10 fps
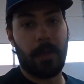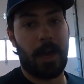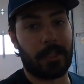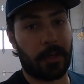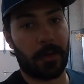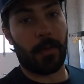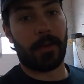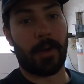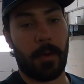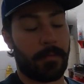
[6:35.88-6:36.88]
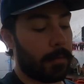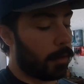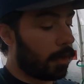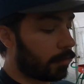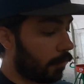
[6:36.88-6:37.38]
All right, so we're gonna get away from the
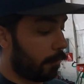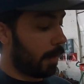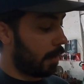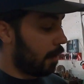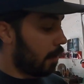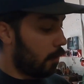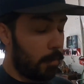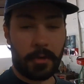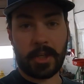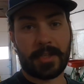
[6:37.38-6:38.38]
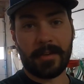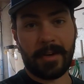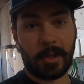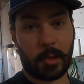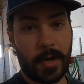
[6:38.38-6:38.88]
noise for a bit. We were just
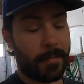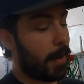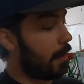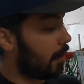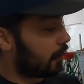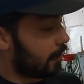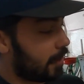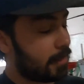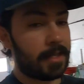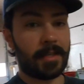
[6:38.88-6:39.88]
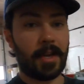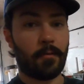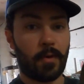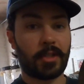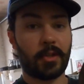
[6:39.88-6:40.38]
intrigued by this. This is the
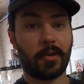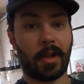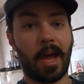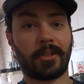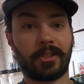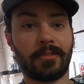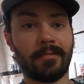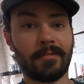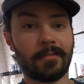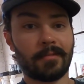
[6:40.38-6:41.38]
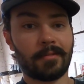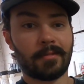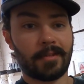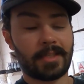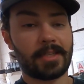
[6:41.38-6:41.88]
original clutch.
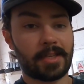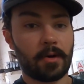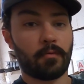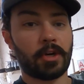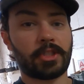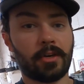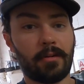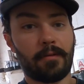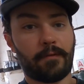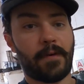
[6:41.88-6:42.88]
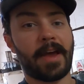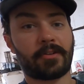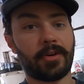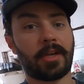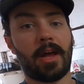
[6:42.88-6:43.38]
This is the original
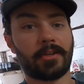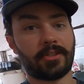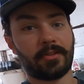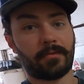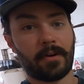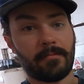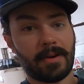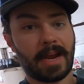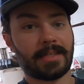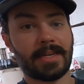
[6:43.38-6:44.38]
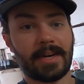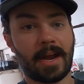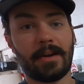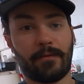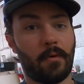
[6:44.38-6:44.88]
factory clutch from
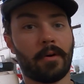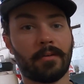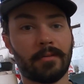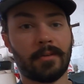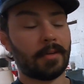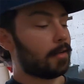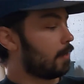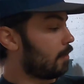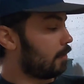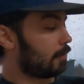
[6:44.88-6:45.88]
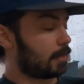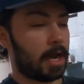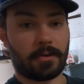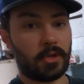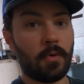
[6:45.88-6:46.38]
1994. It's
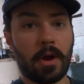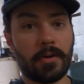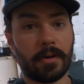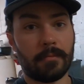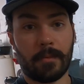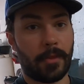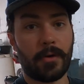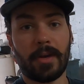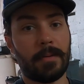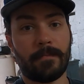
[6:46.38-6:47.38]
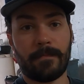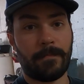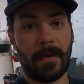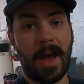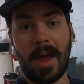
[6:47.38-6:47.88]
got 230
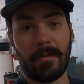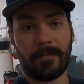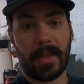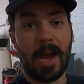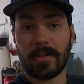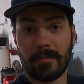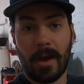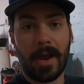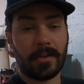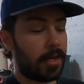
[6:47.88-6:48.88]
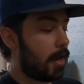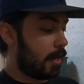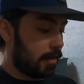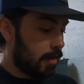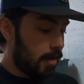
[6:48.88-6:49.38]
5,000 miles
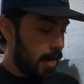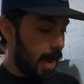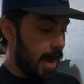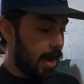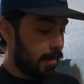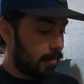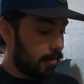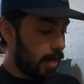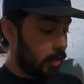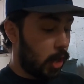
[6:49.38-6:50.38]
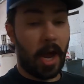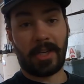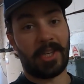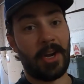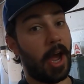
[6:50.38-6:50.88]
on it, and it's
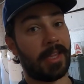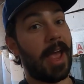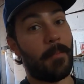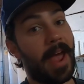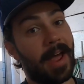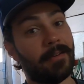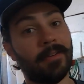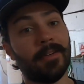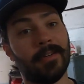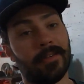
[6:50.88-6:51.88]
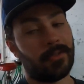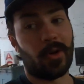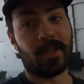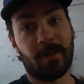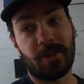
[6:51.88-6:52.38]
honestly not that bad.
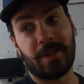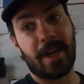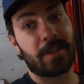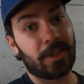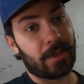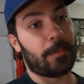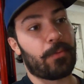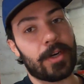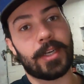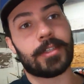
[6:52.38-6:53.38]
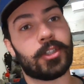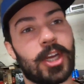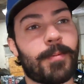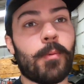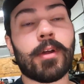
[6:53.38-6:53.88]
Transmission's actually in like pretty decent
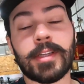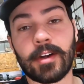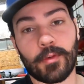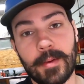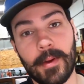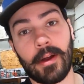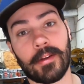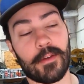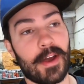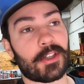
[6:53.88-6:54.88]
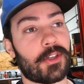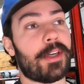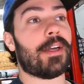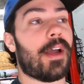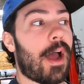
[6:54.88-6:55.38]
shape. It will need a rebuild
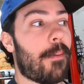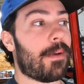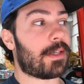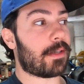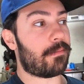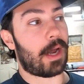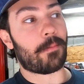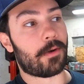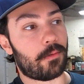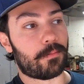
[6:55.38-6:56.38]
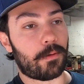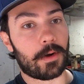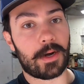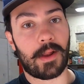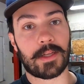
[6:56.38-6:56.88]
eventually, um, but it's I'm gonna
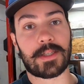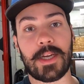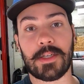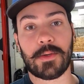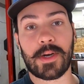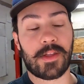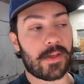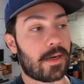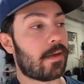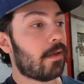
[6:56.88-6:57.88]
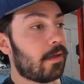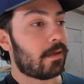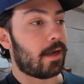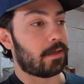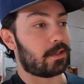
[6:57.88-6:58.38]
put an LSD into it, I think,
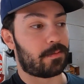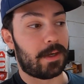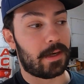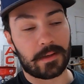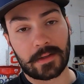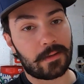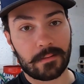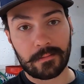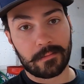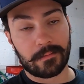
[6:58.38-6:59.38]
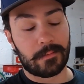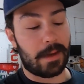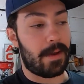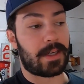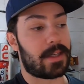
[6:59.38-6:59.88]
uh, just because
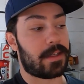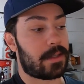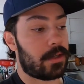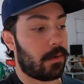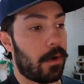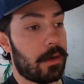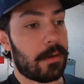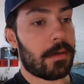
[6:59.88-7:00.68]
it makes sense to do one.